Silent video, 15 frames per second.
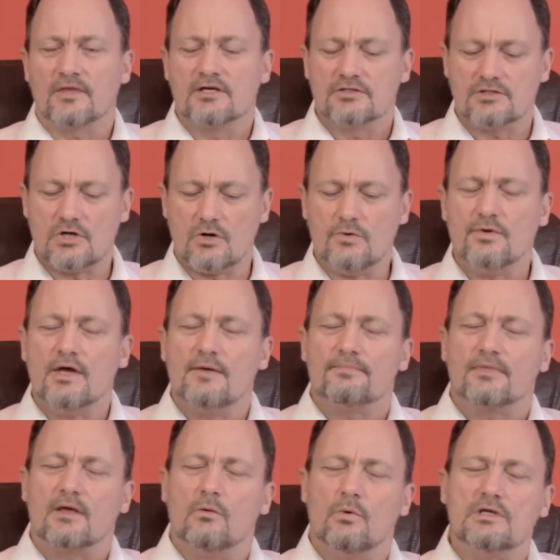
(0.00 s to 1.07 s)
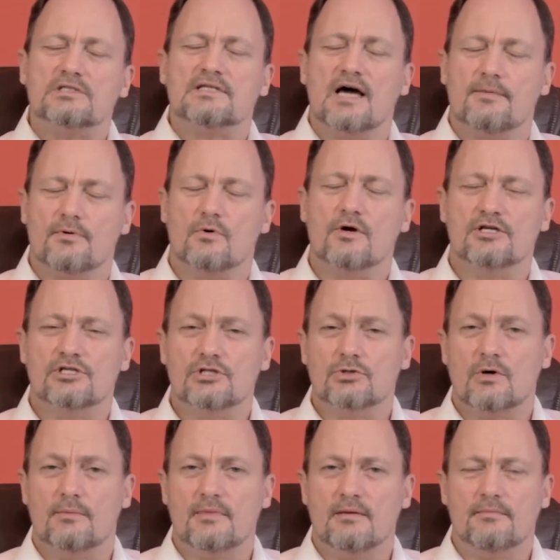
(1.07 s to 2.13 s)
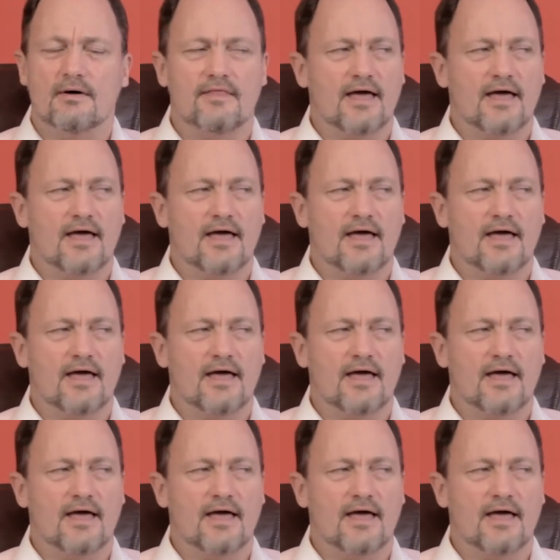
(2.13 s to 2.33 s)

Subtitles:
So what type of questions do I mean by